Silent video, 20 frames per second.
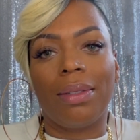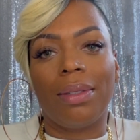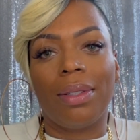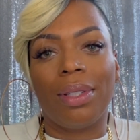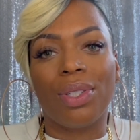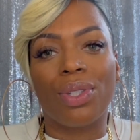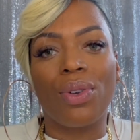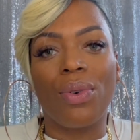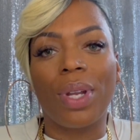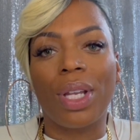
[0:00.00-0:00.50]

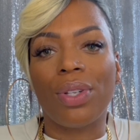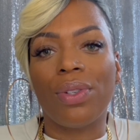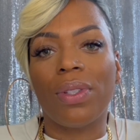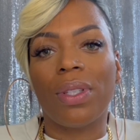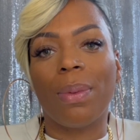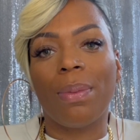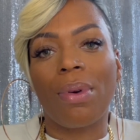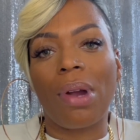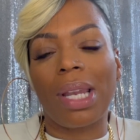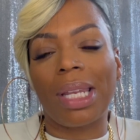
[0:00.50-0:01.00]
Just go get you
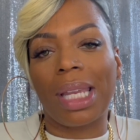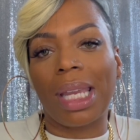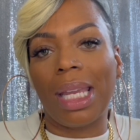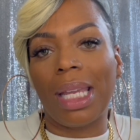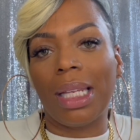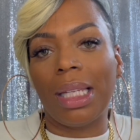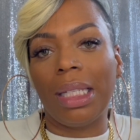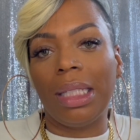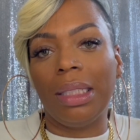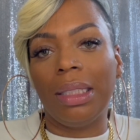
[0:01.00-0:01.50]
some Prada
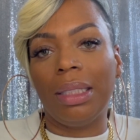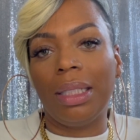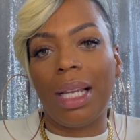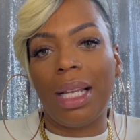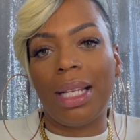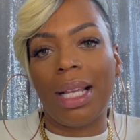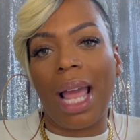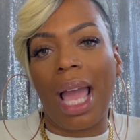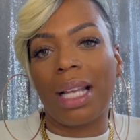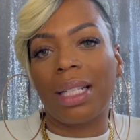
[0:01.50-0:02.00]
candy.
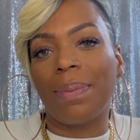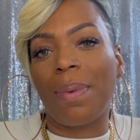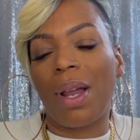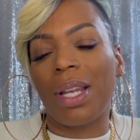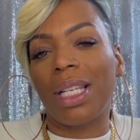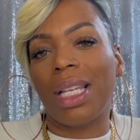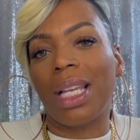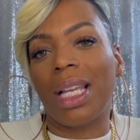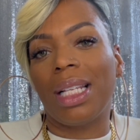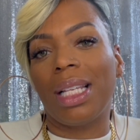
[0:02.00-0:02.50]
And it actually,
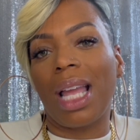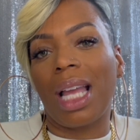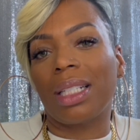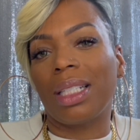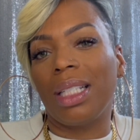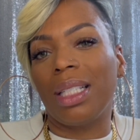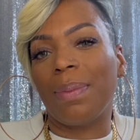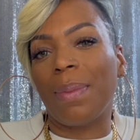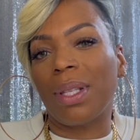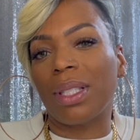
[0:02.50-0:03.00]
Prada candy
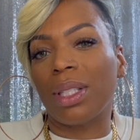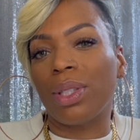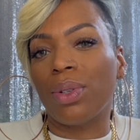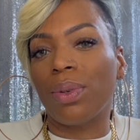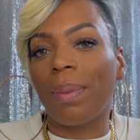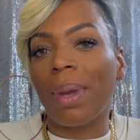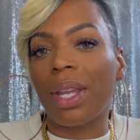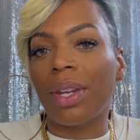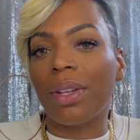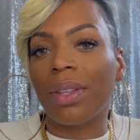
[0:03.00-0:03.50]
actually smells a
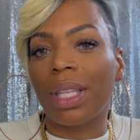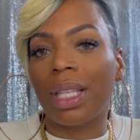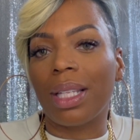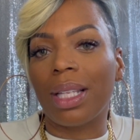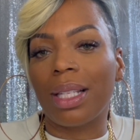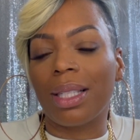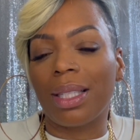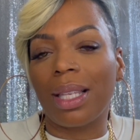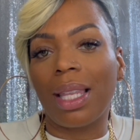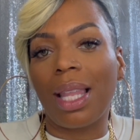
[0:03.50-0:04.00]
little better than
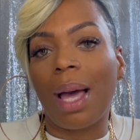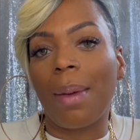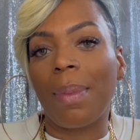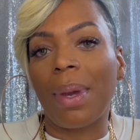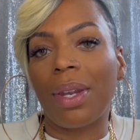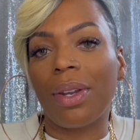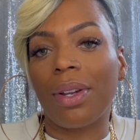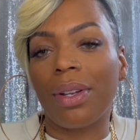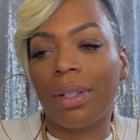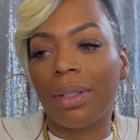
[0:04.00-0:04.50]
this, a lot
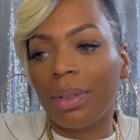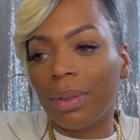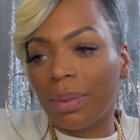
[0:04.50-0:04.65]
better.